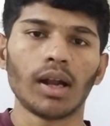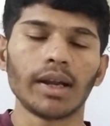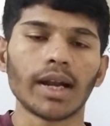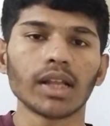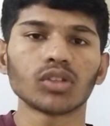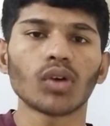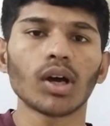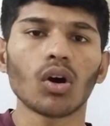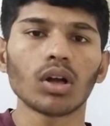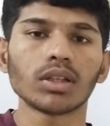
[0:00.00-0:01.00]
and that is
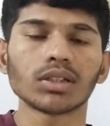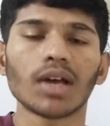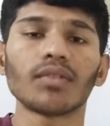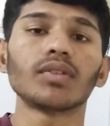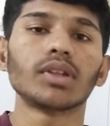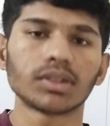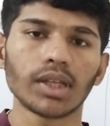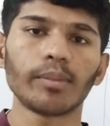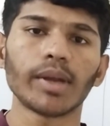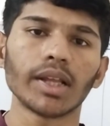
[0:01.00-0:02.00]
why all these have the
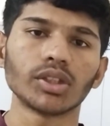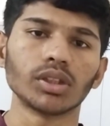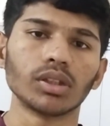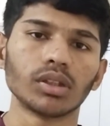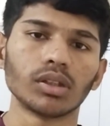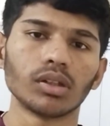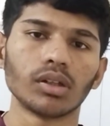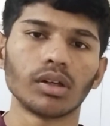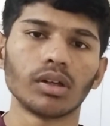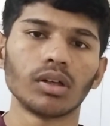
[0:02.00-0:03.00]
same direction.
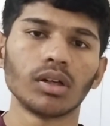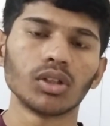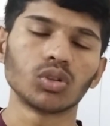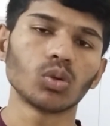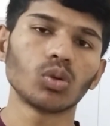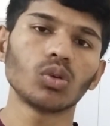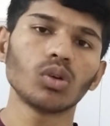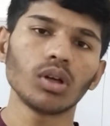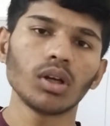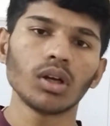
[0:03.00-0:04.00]

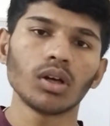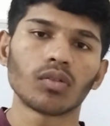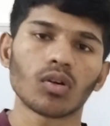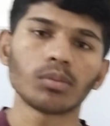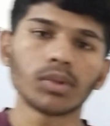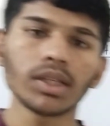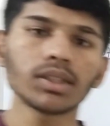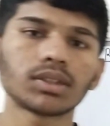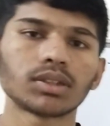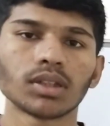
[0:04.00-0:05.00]
So from
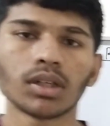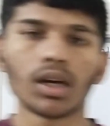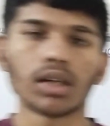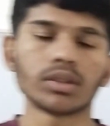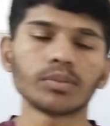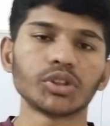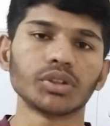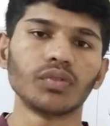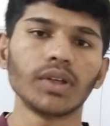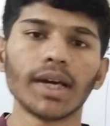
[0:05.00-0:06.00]
this
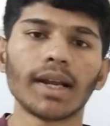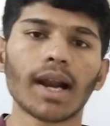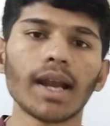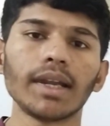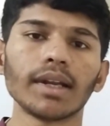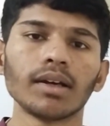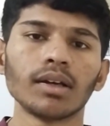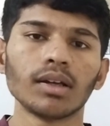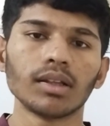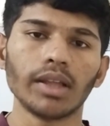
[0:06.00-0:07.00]
assumption we can write
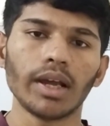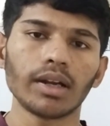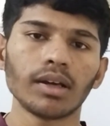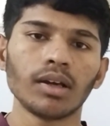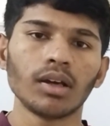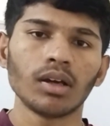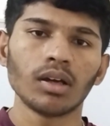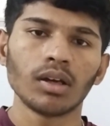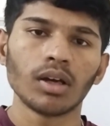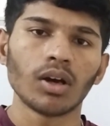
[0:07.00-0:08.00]
that
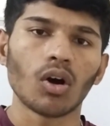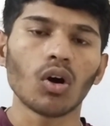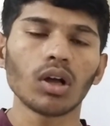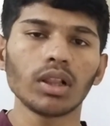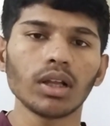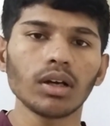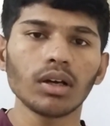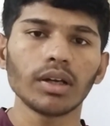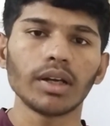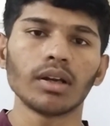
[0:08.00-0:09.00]
all the